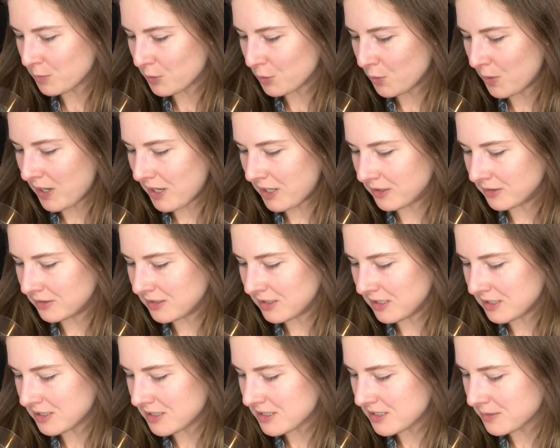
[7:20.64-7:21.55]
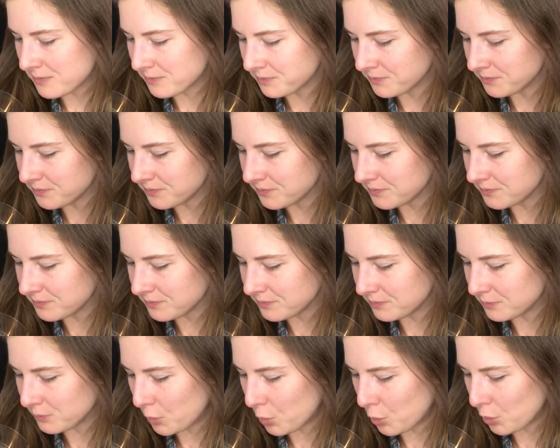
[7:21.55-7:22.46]
wine. It's
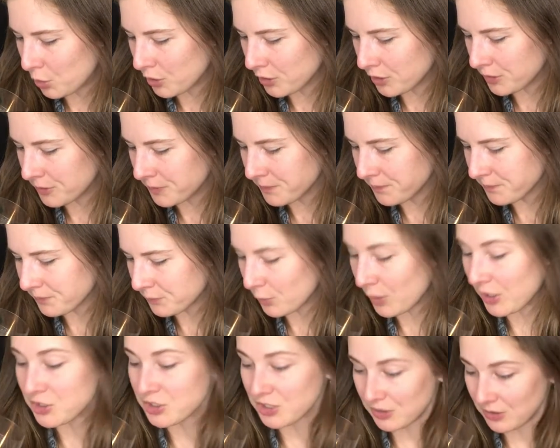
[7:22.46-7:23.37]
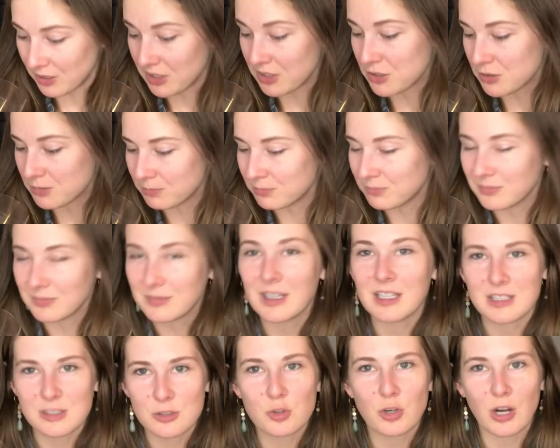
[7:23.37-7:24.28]
more, actually let's
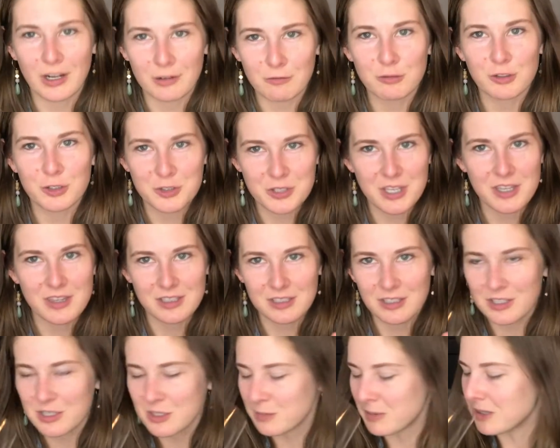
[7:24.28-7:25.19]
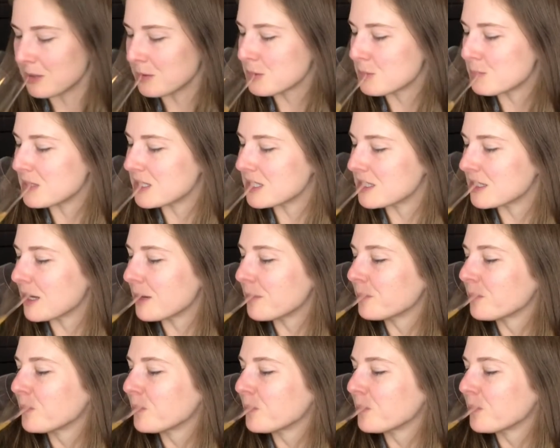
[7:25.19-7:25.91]
try it first and then I'll speak to that.